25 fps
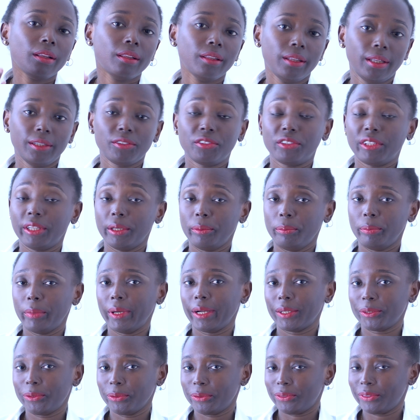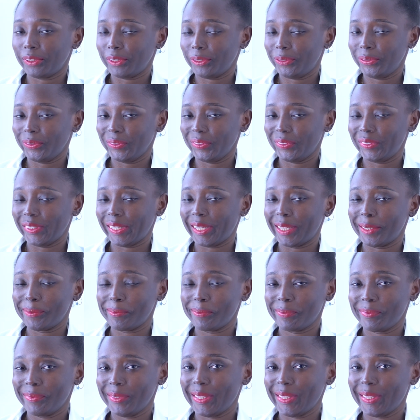let's get back to session time.